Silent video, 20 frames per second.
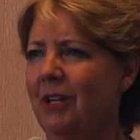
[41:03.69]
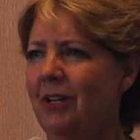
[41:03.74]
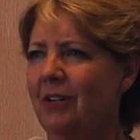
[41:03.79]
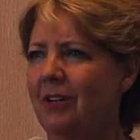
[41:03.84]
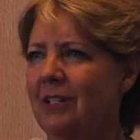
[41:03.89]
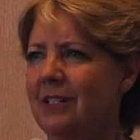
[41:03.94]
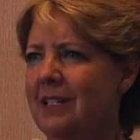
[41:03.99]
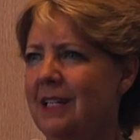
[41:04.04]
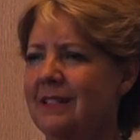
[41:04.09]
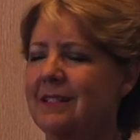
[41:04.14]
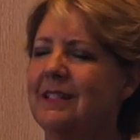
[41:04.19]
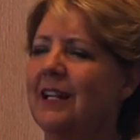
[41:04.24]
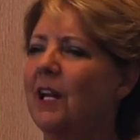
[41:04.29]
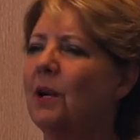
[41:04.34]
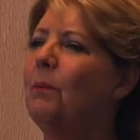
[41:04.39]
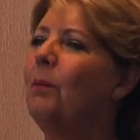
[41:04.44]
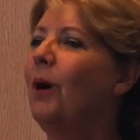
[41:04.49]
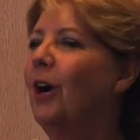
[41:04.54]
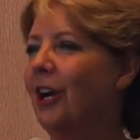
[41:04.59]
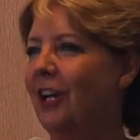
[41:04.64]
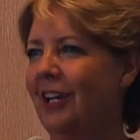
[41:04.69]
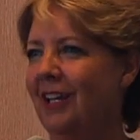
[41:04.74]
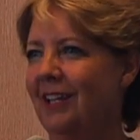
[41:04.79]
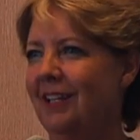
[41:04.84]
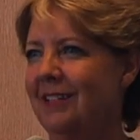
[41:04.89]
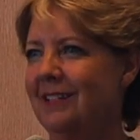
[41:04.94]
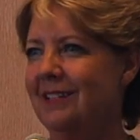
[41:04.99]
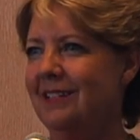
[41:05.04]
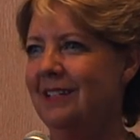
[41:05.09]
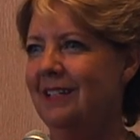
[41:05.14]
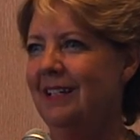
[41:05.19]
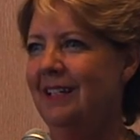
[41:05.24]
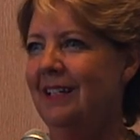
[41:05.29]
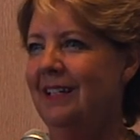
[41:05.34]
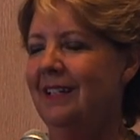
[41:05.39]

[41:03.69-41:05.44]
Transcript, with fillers: marriage. That's not a market.